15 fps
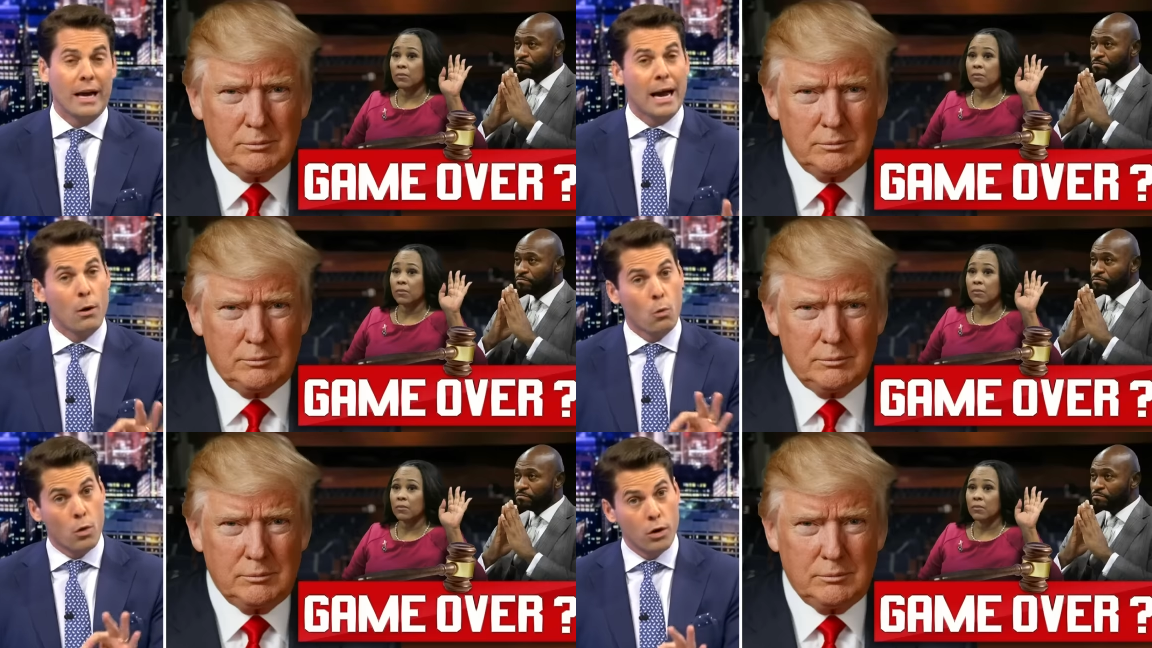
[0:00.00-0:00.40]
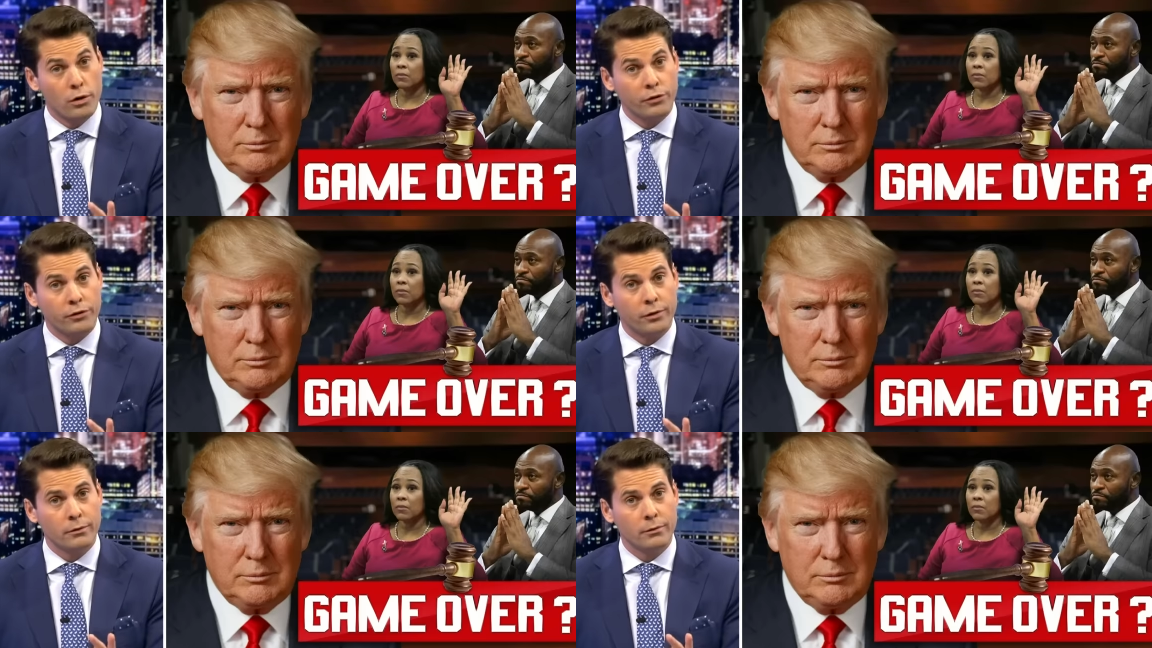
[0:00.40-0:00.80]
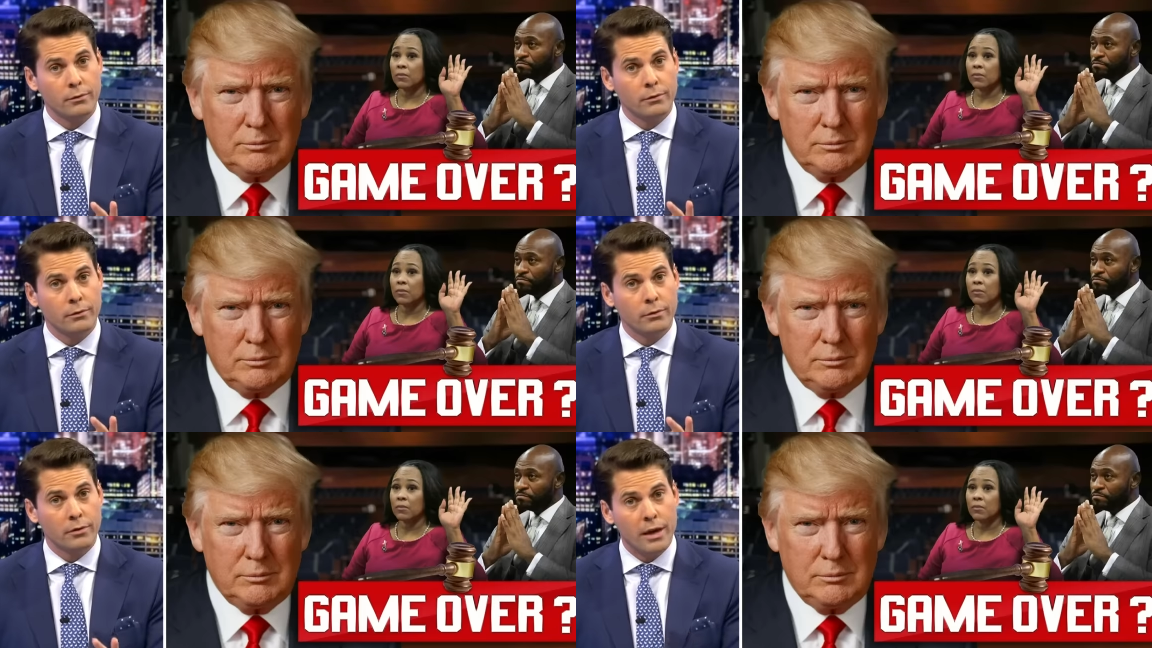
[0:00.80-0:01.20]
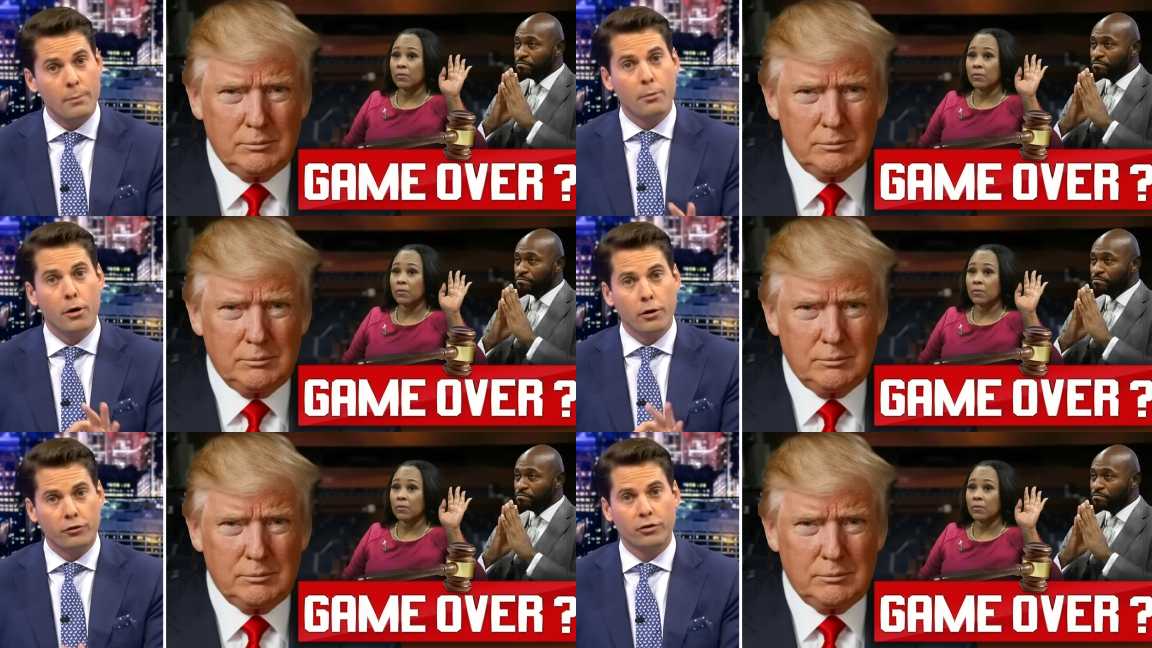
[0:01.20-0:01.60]
Speaker 1: At worst, they
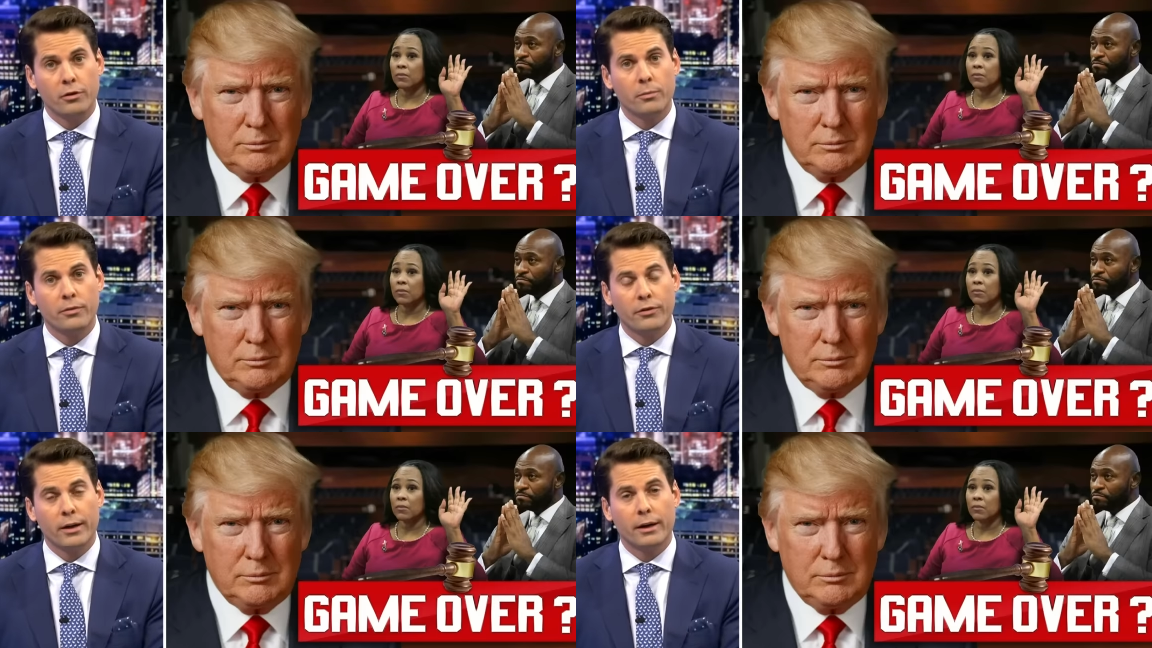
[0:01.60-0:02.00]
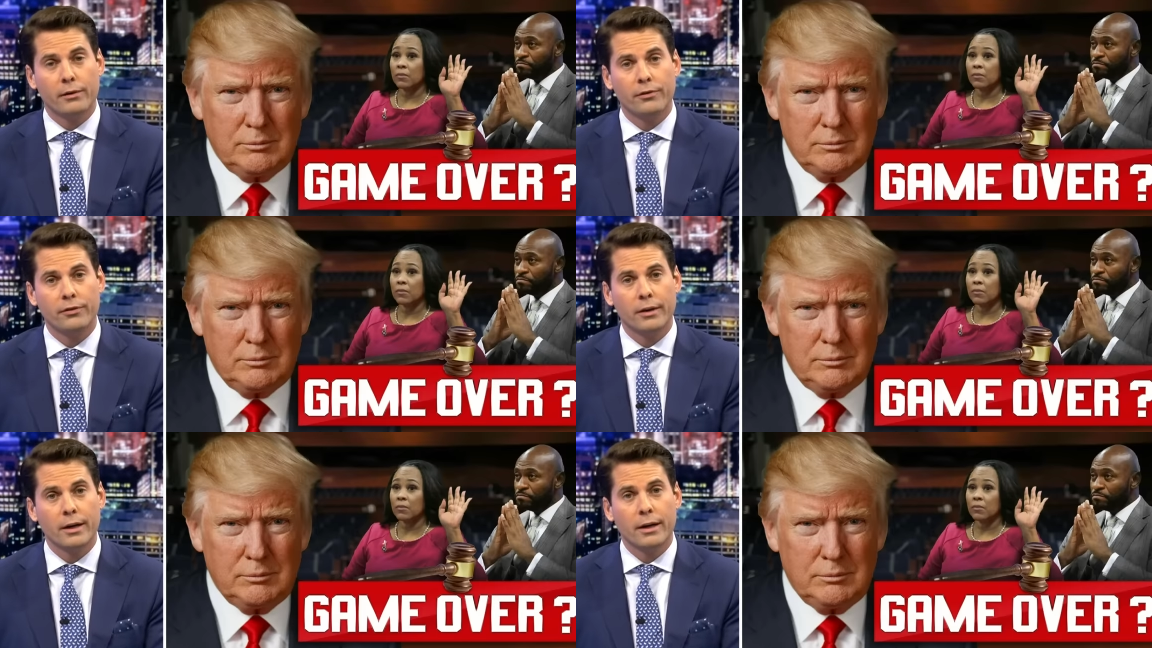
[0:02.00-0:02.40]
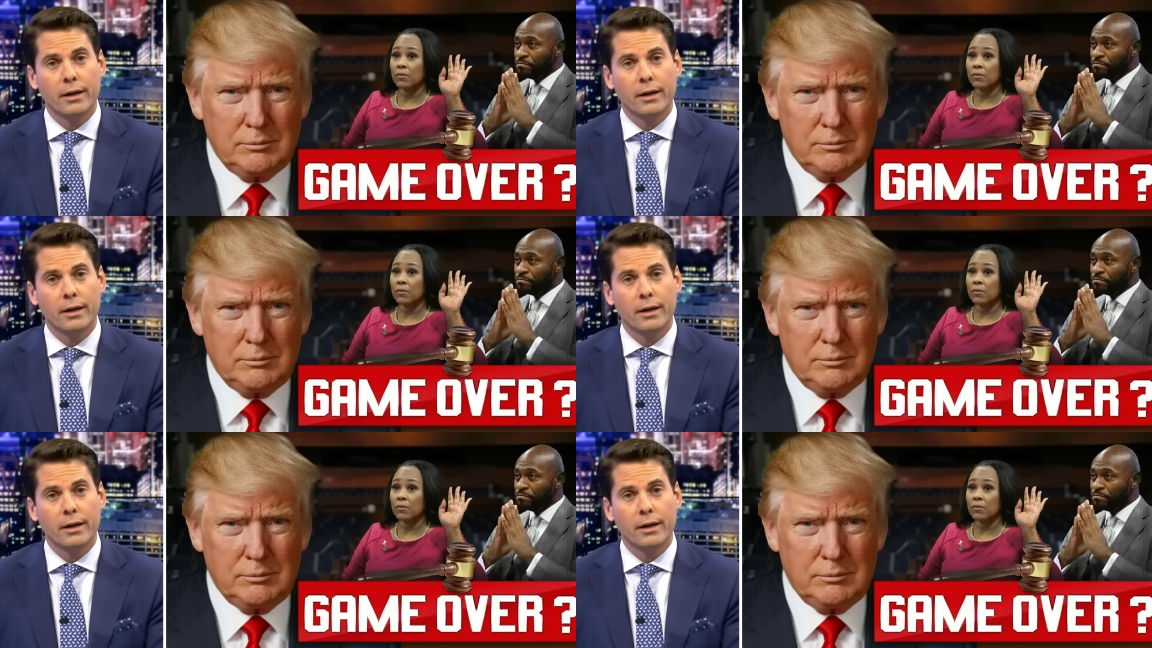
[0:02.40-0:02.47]
perjured themselves.